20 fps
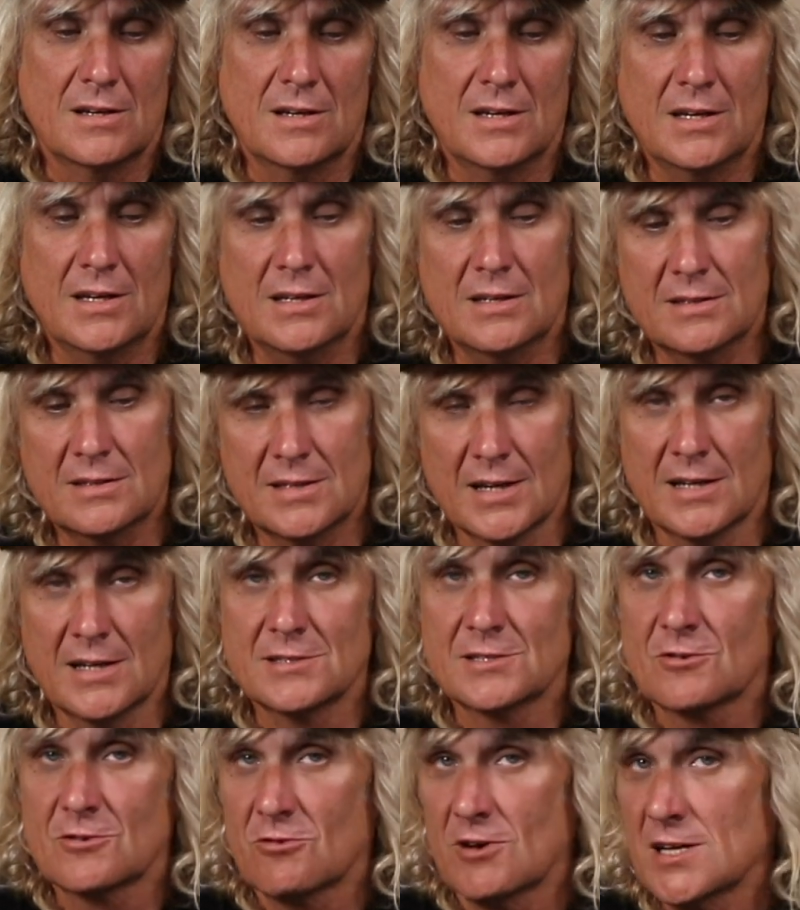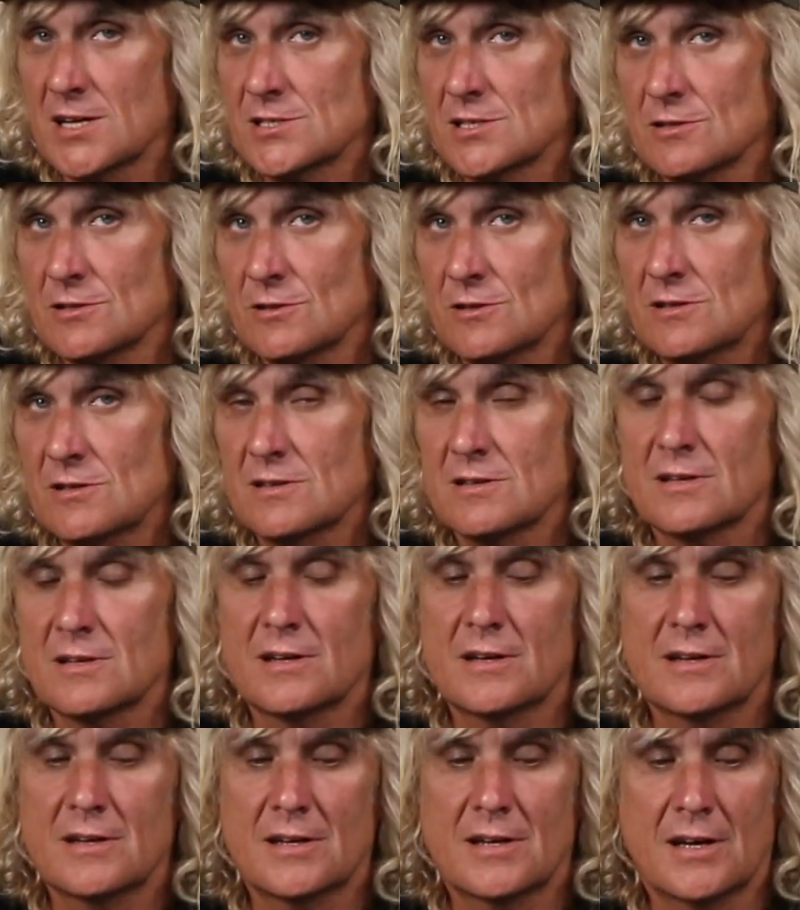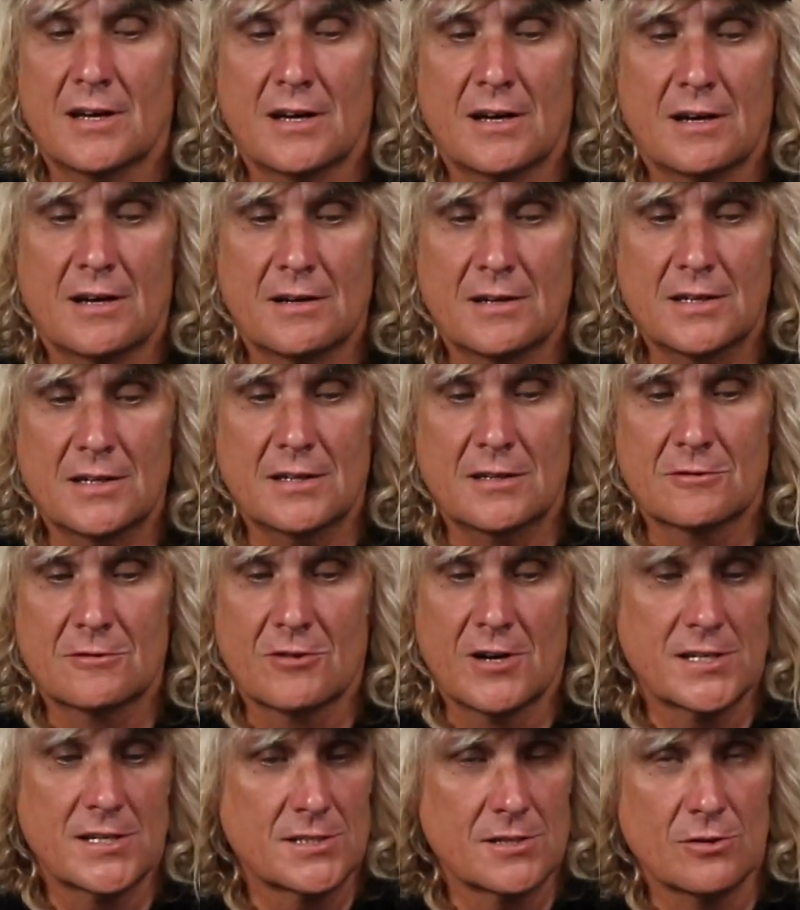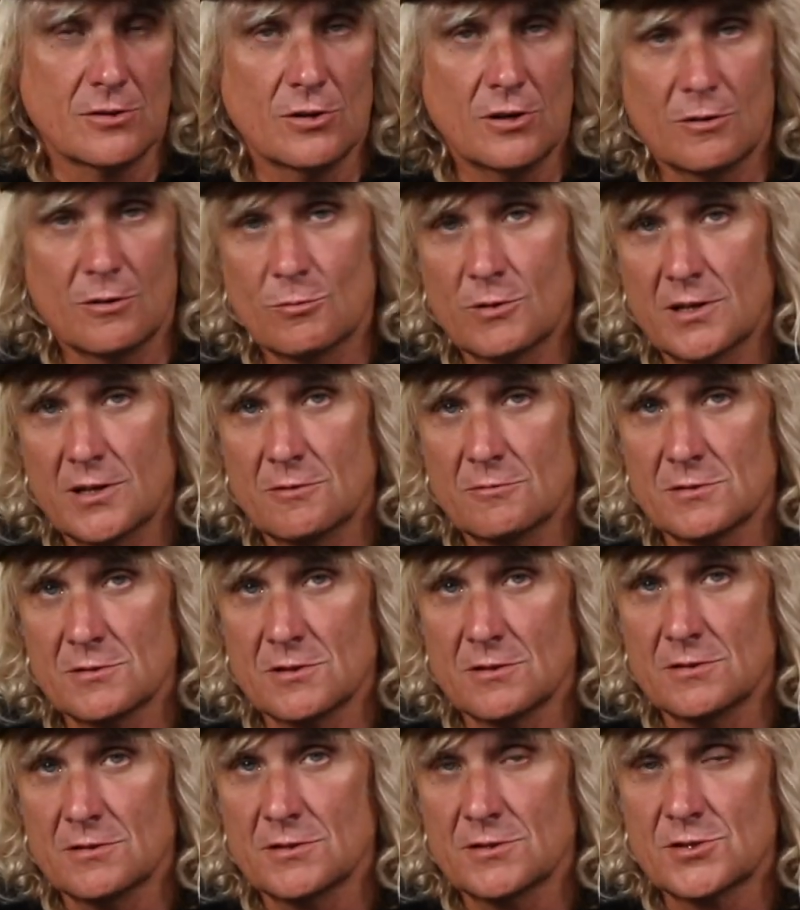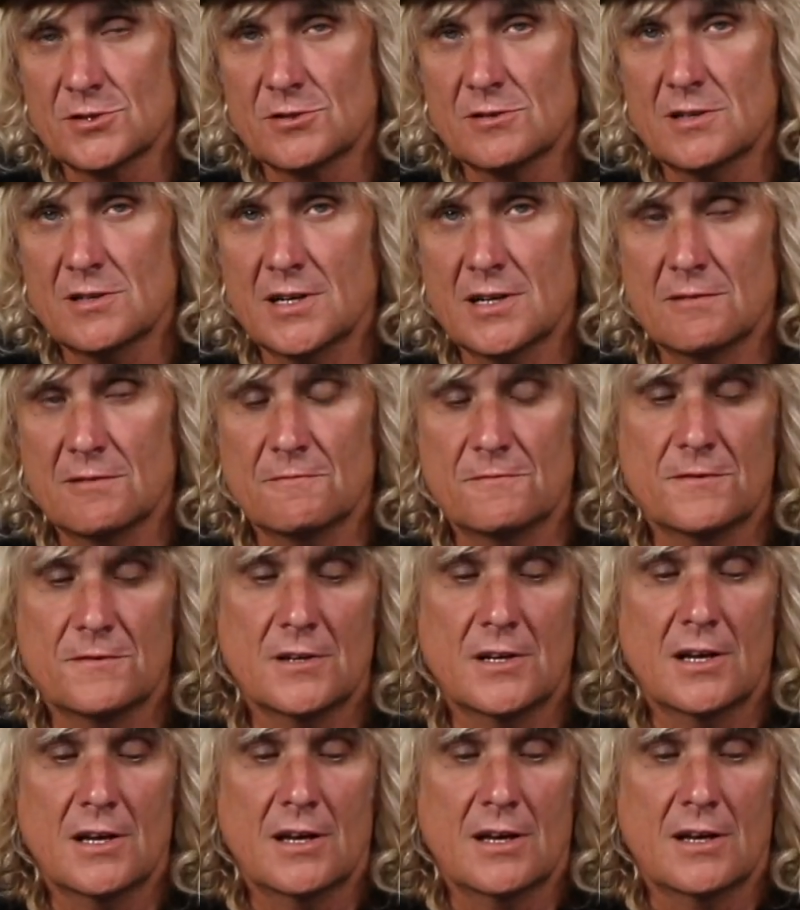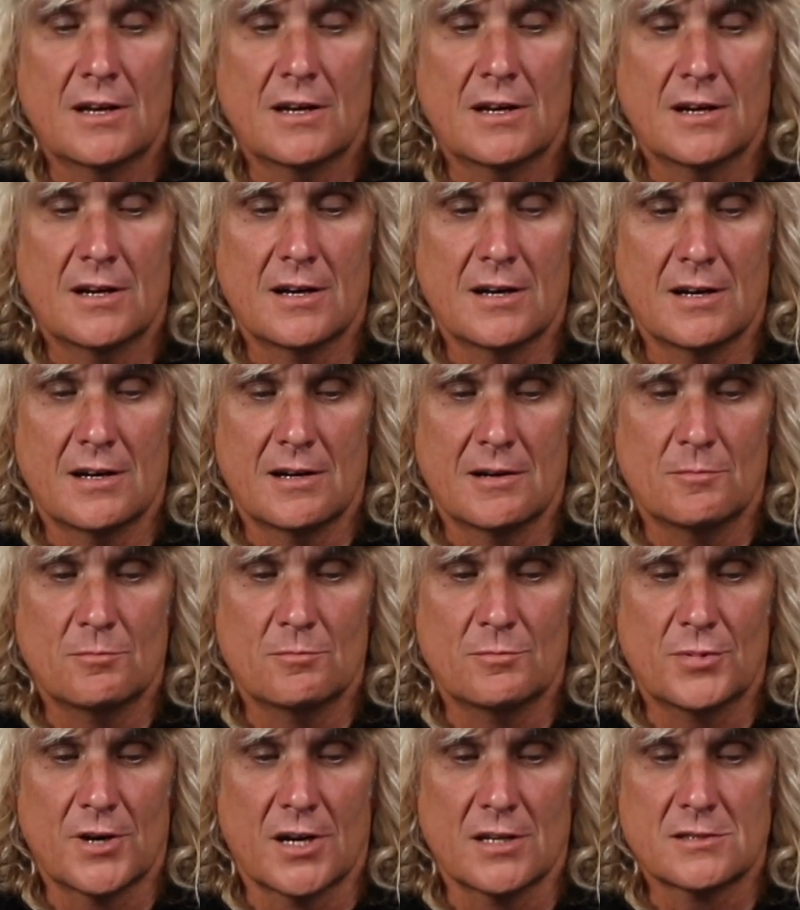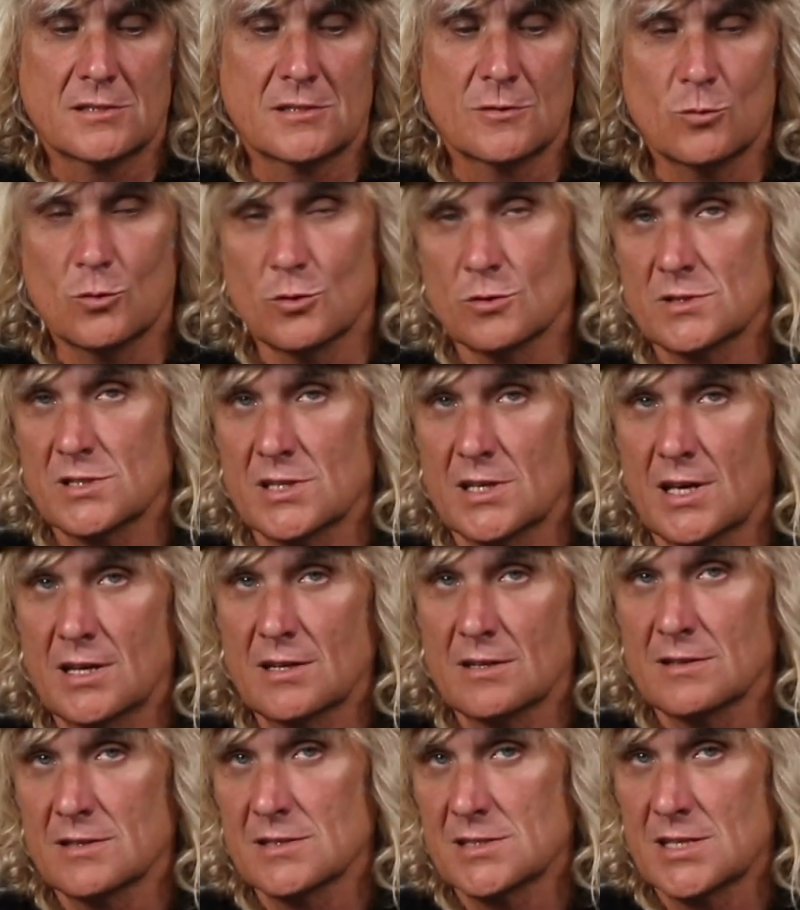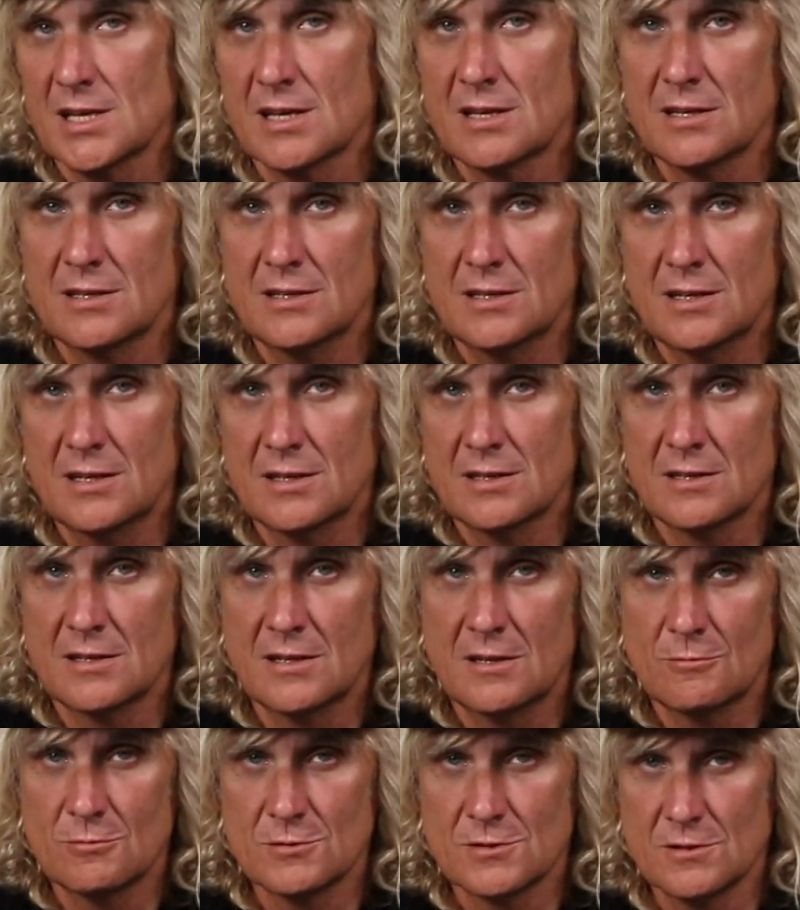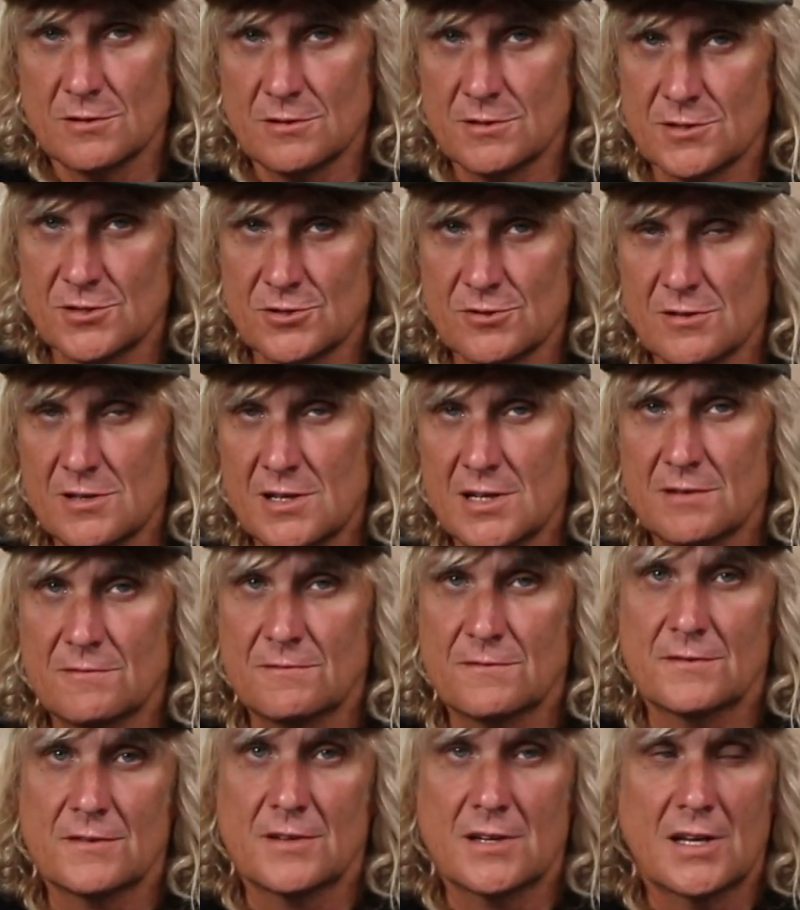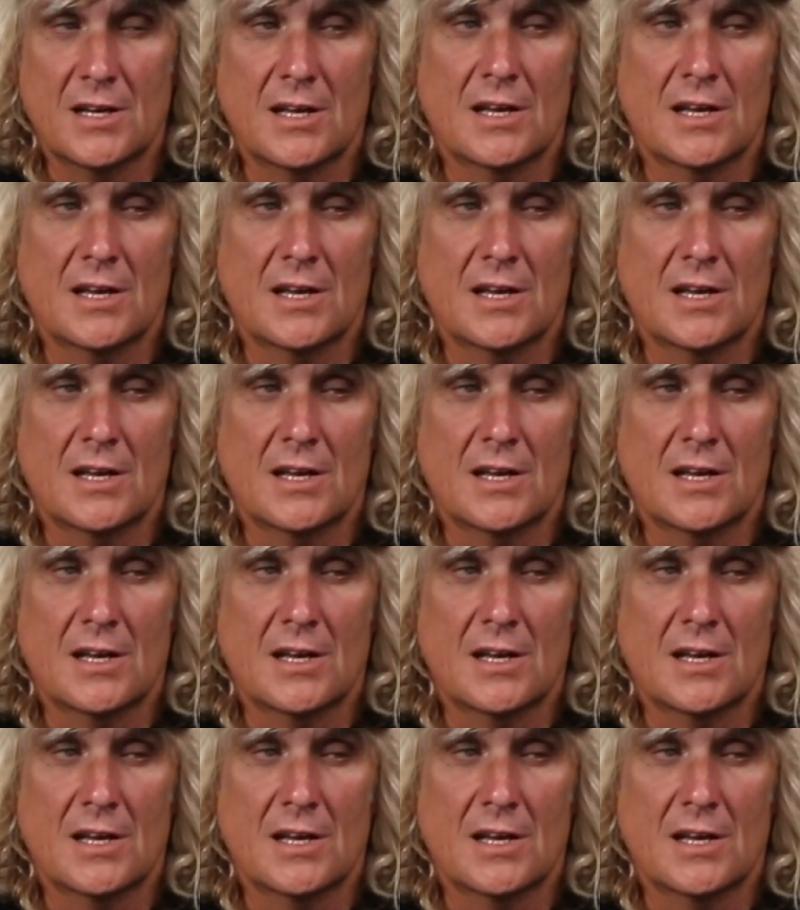He does crash a lot. He crashed a lot when he was on the Triumph, but towards the end of the second year that he was on the Triumph,